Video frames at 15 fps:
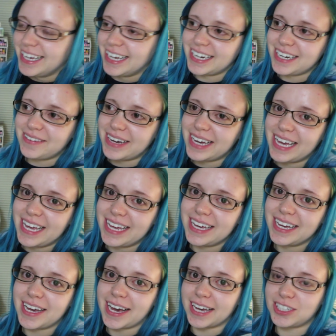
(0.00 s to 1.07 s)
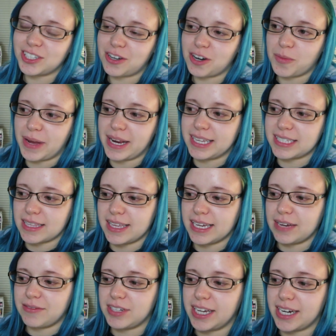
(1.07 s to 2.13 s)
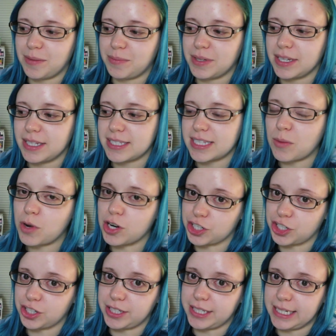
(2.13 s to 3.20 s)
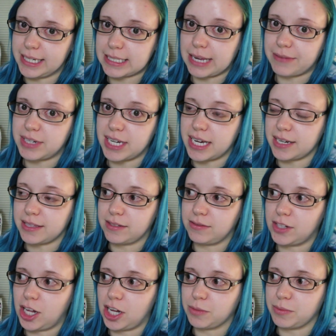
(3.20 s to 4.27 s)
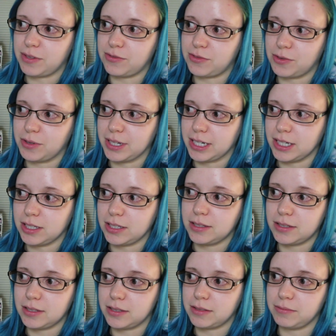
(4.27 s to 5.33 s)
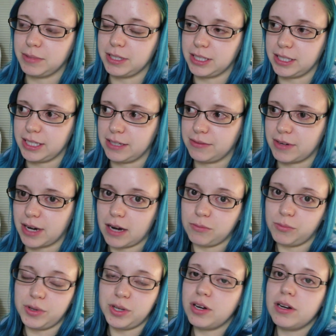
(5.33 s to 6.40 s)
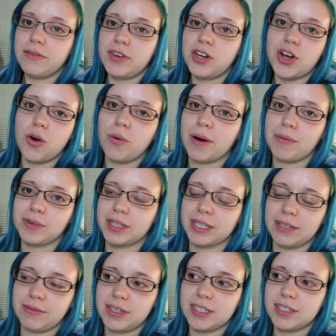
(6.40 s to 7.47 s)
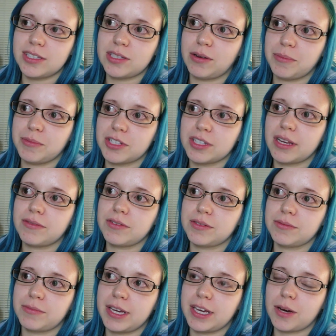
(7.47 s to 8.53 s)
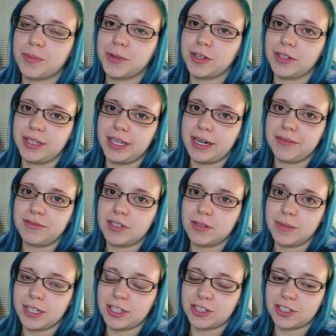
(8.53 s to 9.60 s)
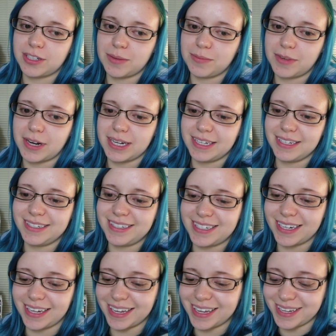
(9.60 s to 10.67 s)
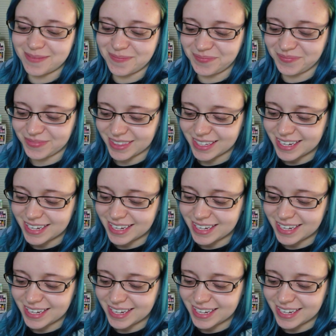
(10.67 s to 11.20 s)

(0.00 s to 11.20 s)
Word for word: Anyway, I should go to bed because I think I have to get up somewhat early because I have to edit the vlog before we leave and I, we don't even know when we're leaving so I'm just going to wake up early enough to make sure I'm ready in time.